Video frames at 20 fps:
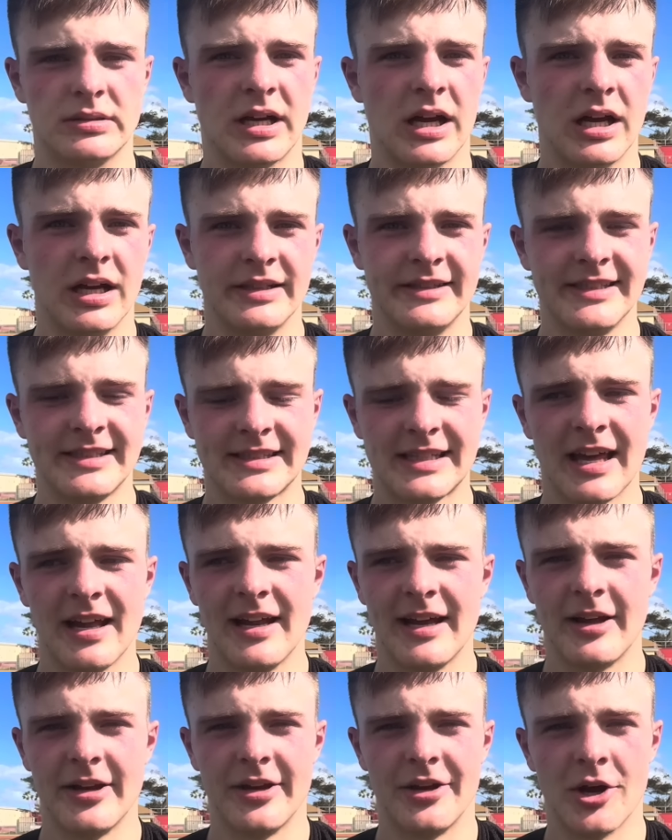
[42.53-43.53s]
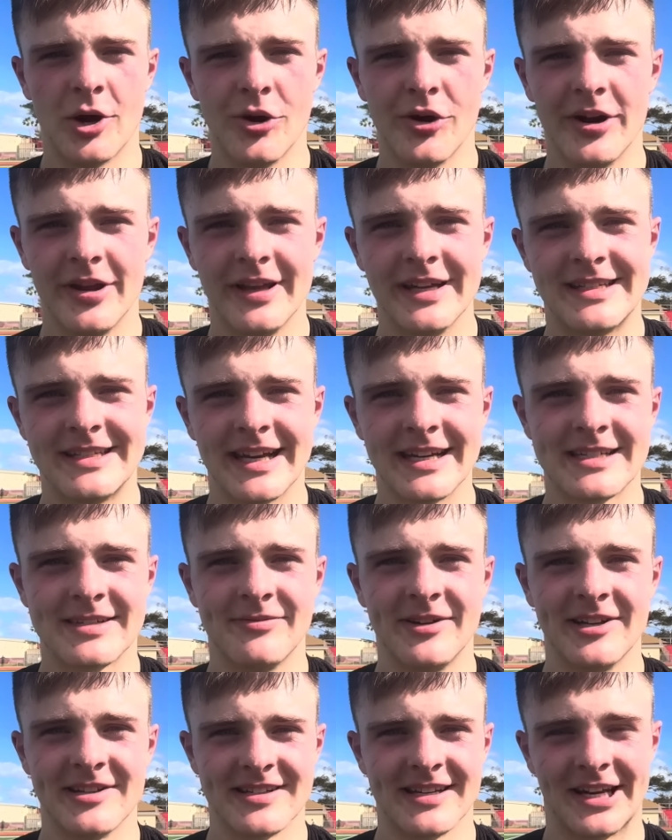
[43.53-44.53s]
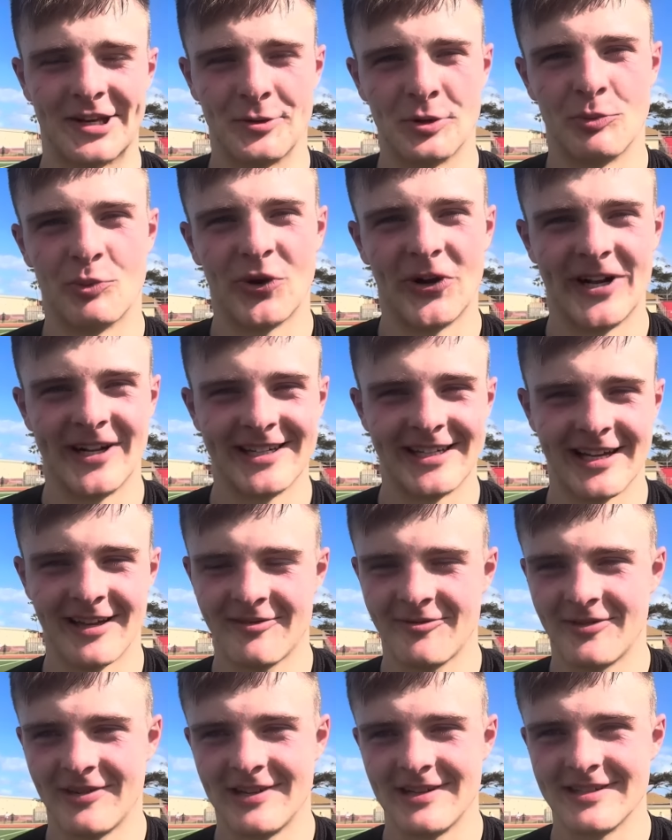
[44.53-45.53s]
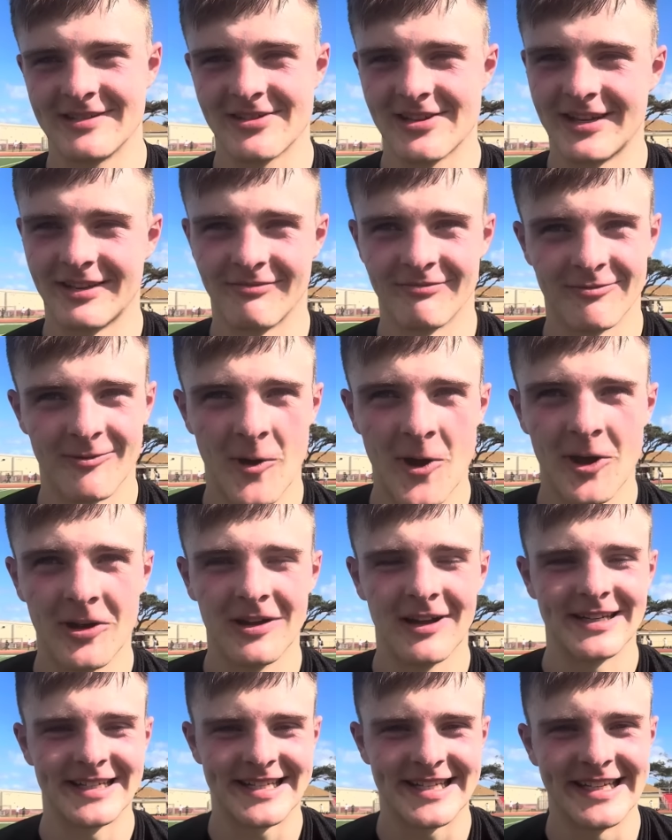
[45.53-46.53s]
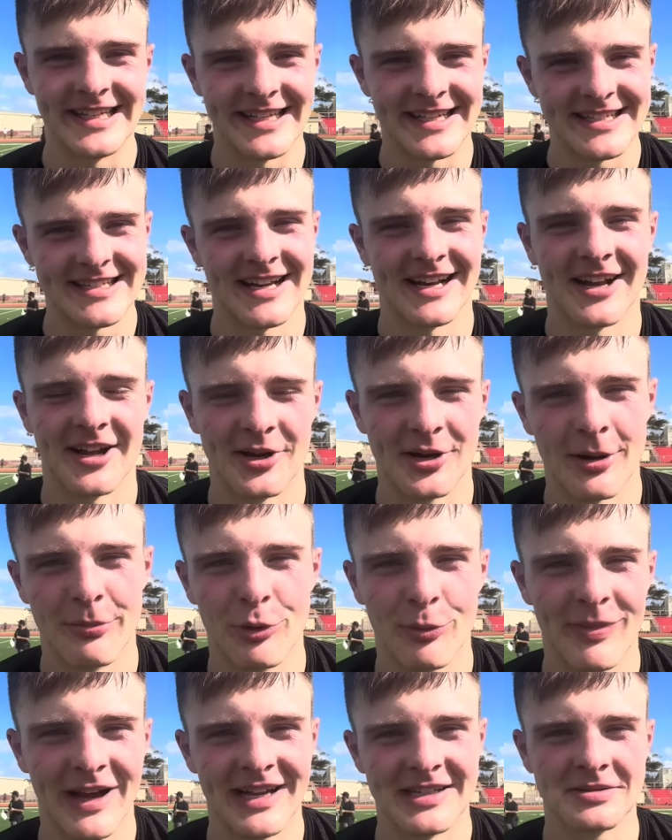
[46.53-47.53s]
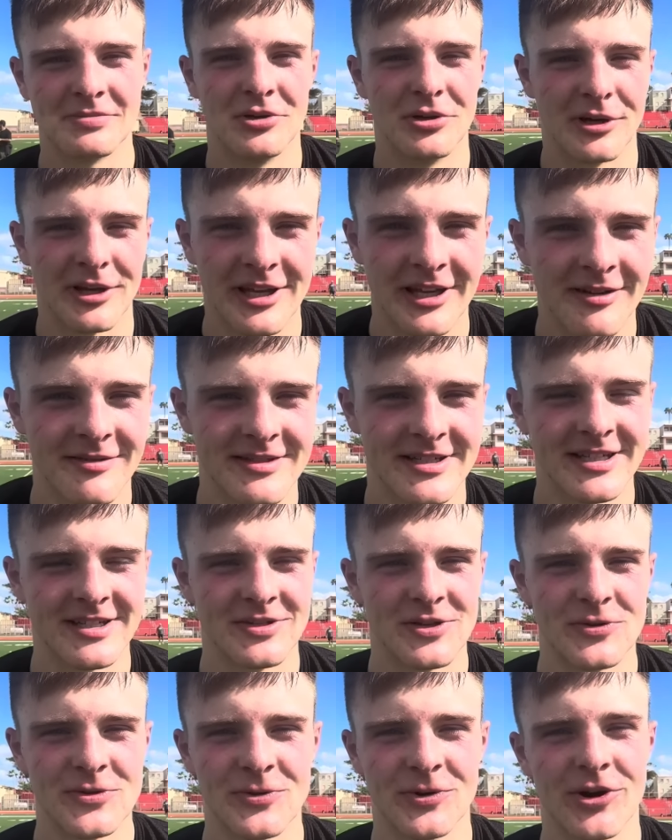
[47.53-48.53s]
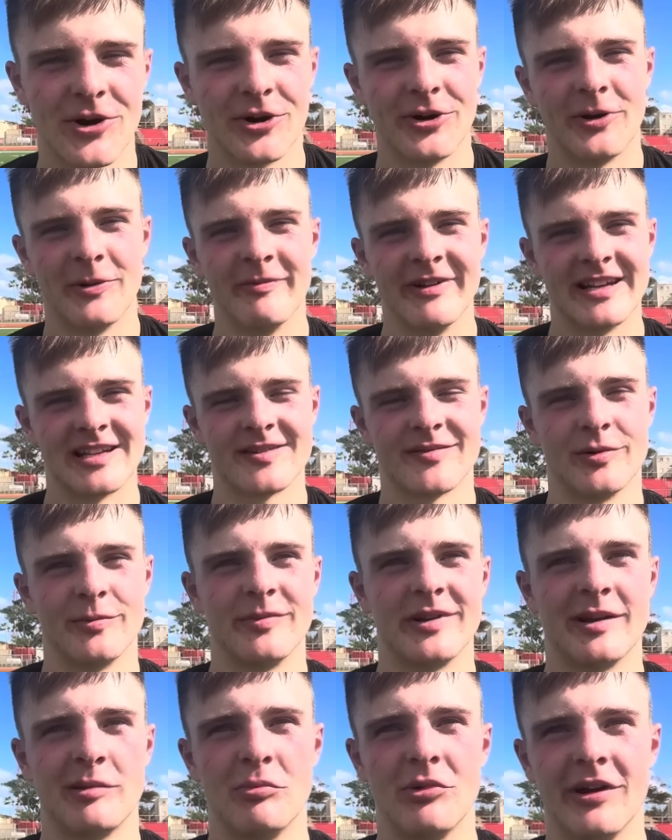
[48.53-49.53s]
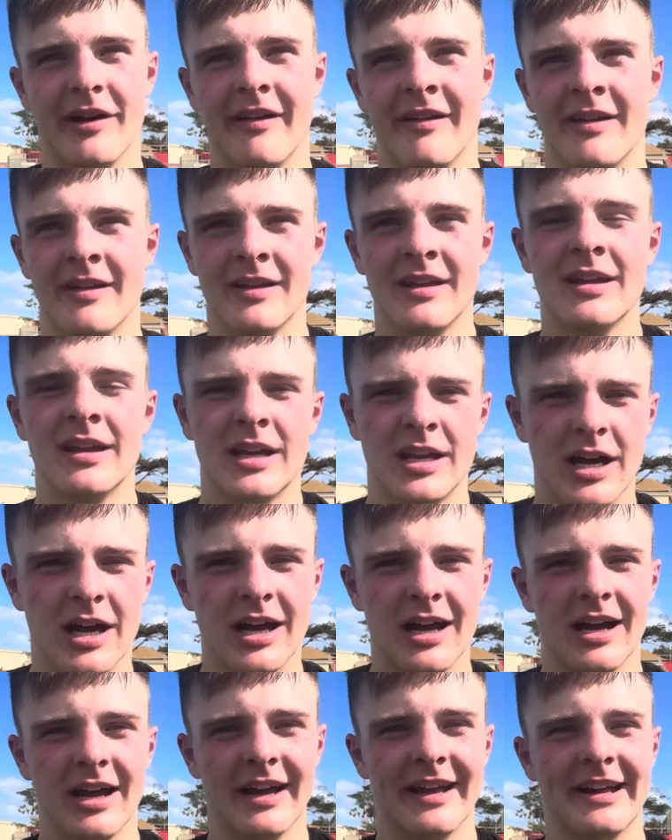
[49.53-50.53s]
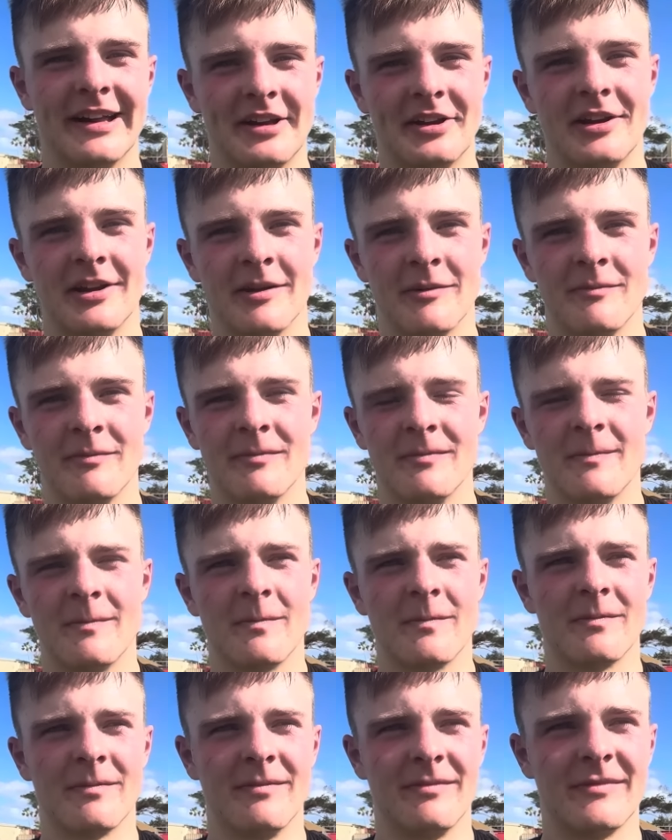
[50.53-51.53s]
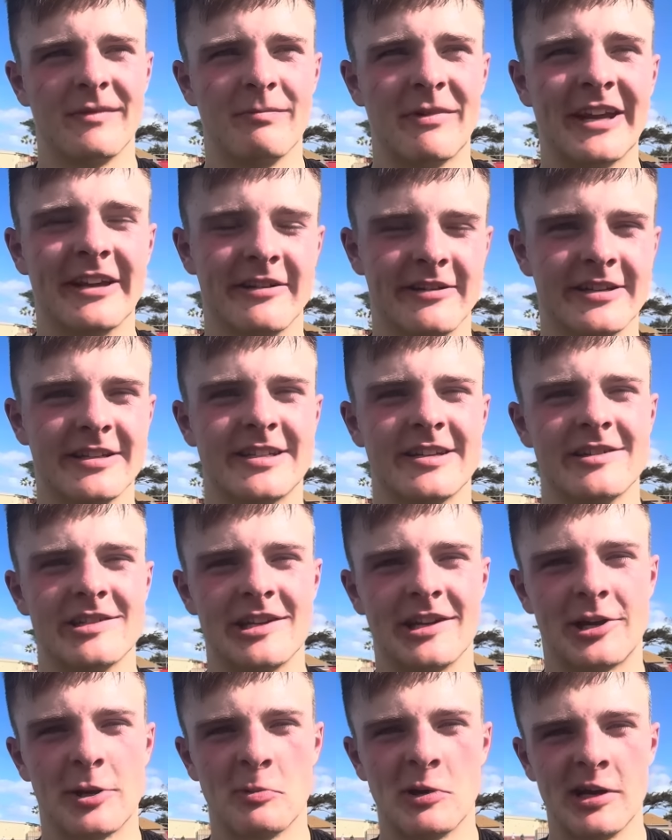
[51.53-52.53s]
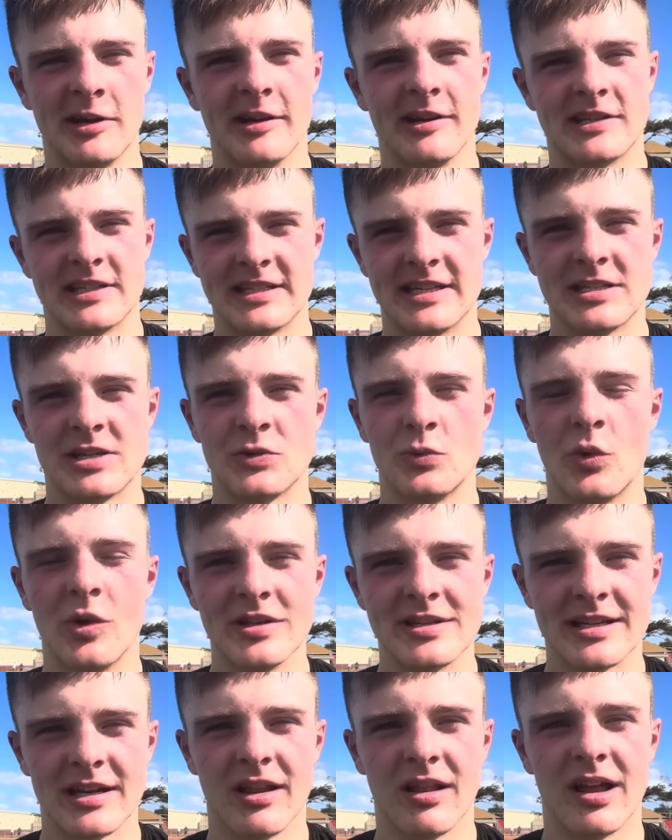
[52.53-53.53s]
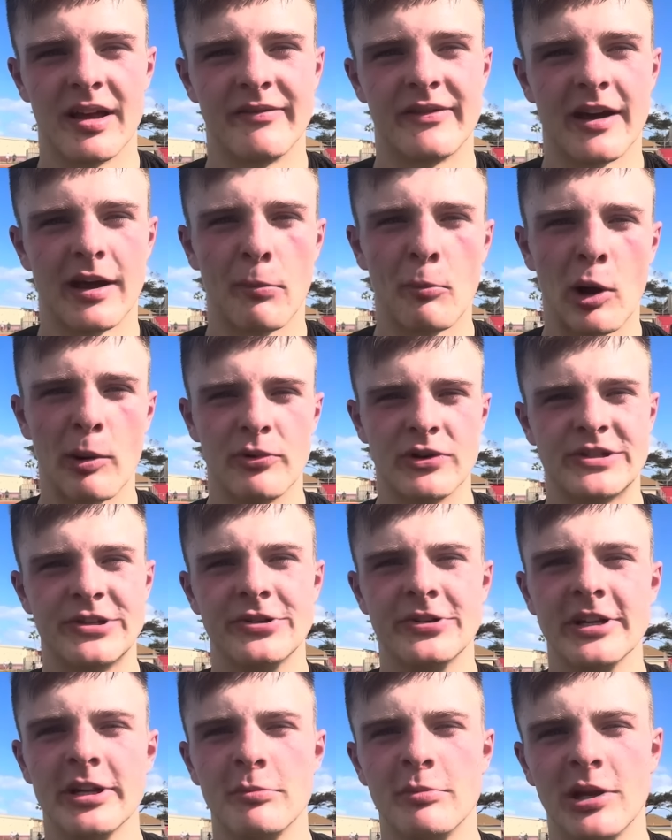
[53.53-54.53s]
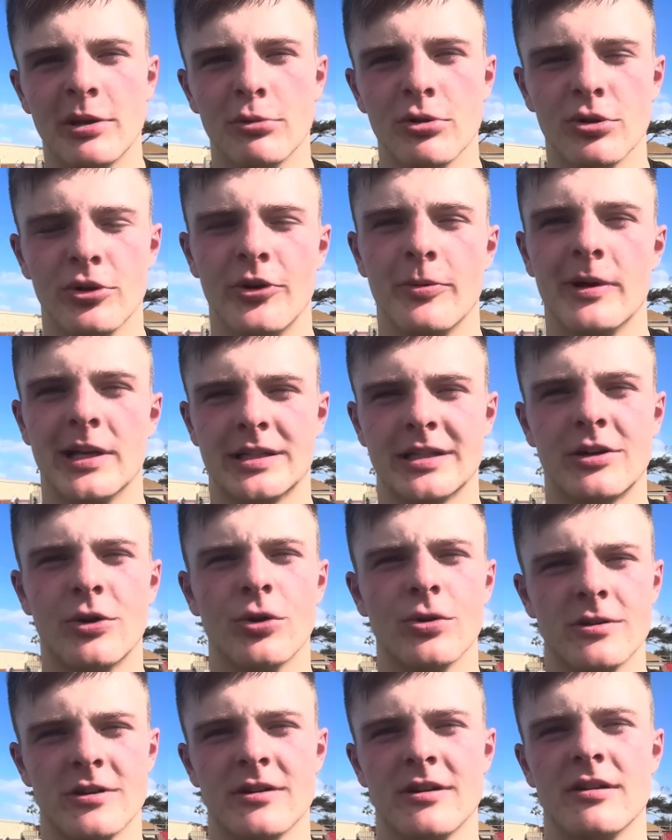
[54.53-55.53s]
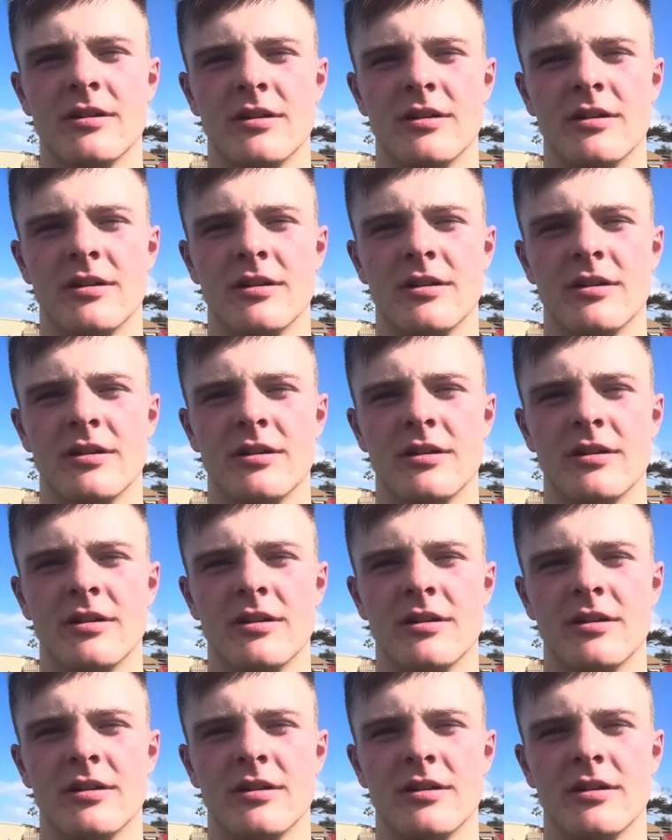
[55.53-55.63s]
Uh, just kind of out of nowhere. They texted me, I was like, you want to play in the game? And I was like, well, I'll see, because I got a couple basketball games, because those are hard to miss for me. But uh, I ended up making the decision to come out here because this is a once in a lifetime opportunity to be able to learn about the culture